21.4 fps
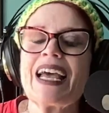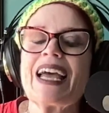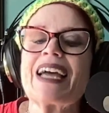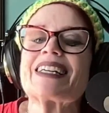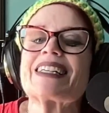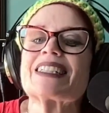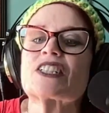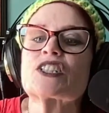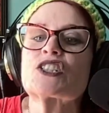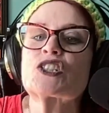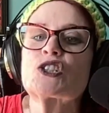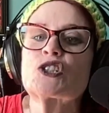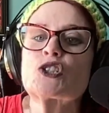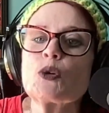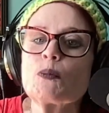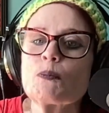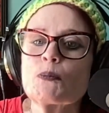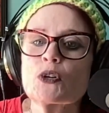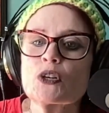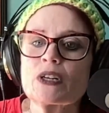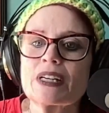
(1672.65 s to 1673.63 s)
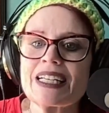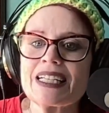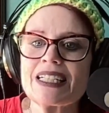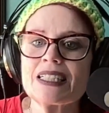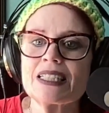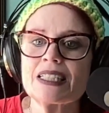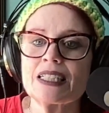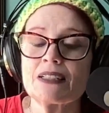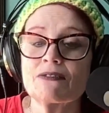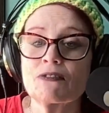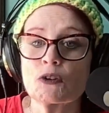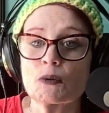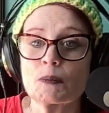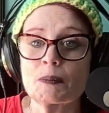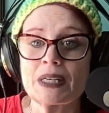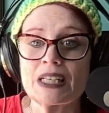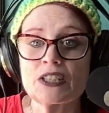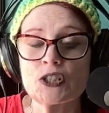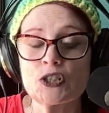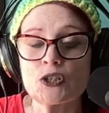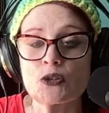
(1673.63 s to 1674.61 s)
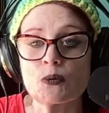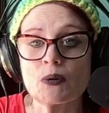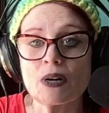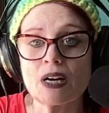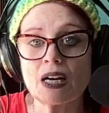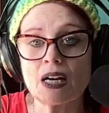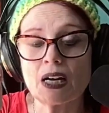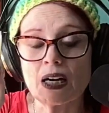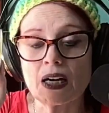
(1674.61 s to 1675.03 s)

and it's super easy for me to